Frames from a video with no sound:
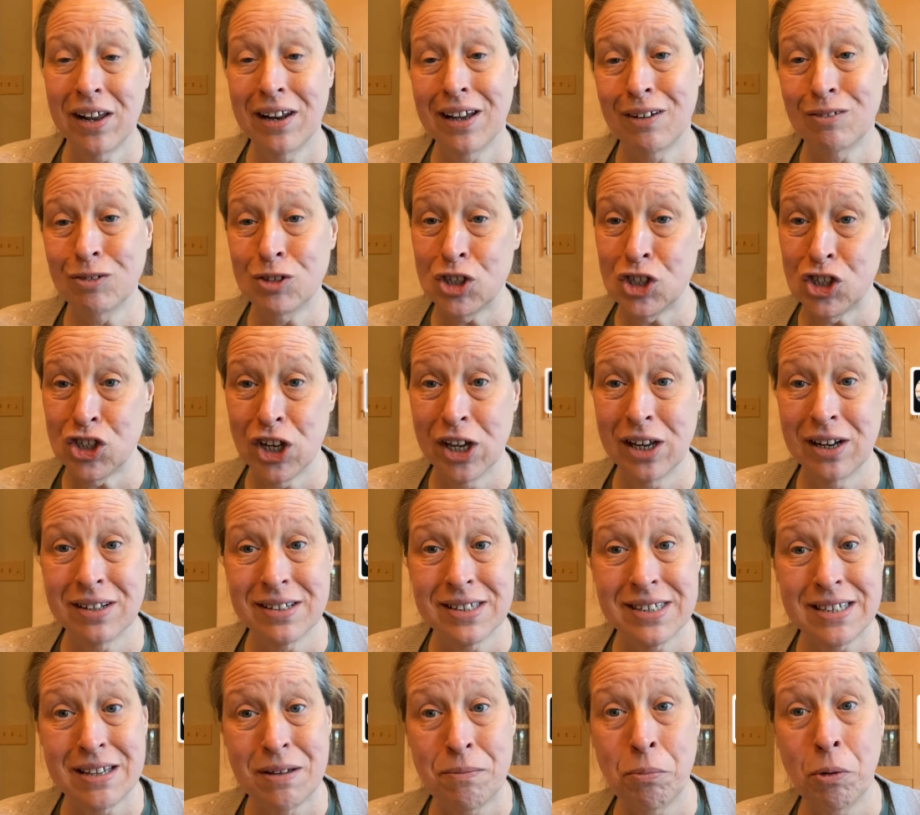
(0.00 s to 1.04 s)
out to Shane and
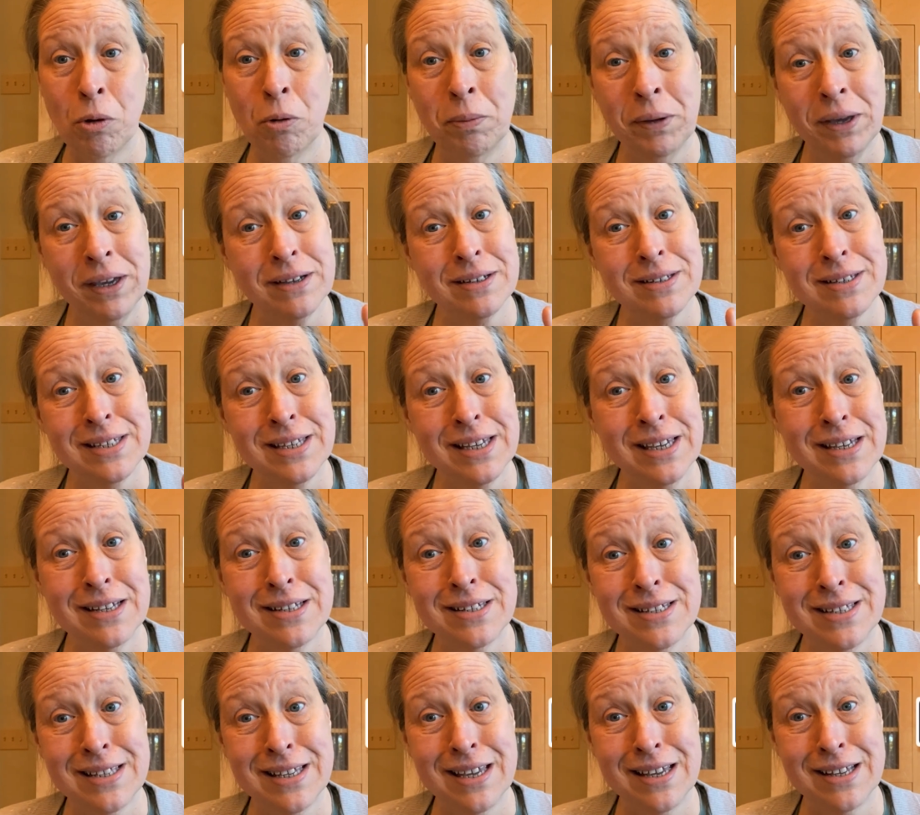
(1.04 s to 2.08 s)
Simple because he
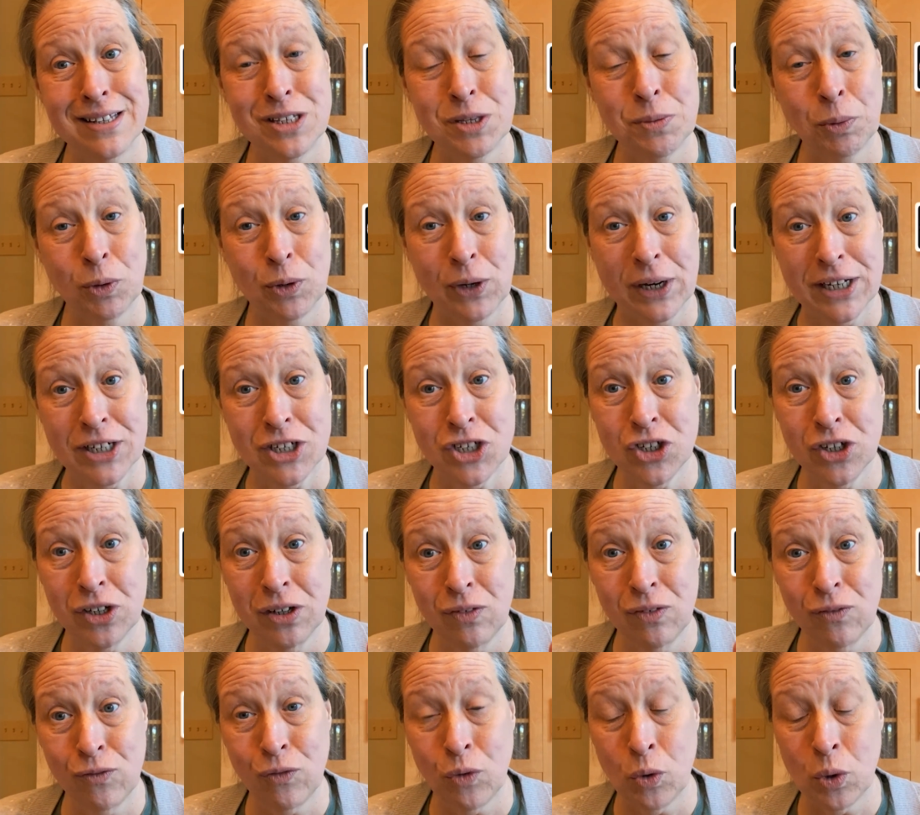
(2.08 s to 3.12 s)
is the
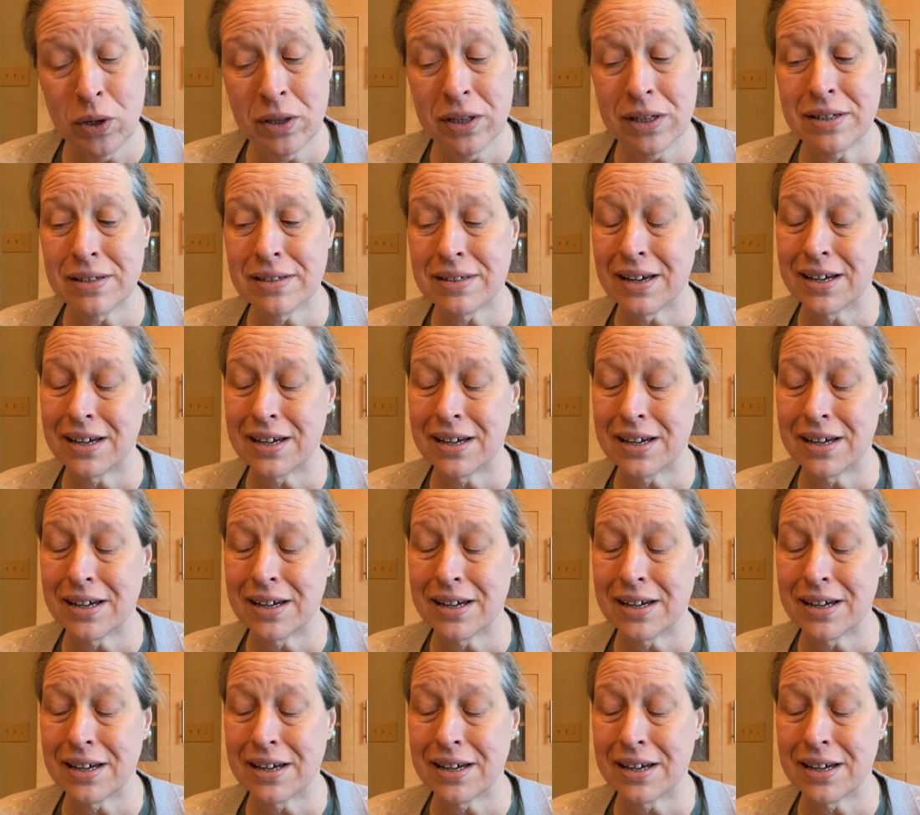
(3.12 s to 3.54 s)
inspiration for this.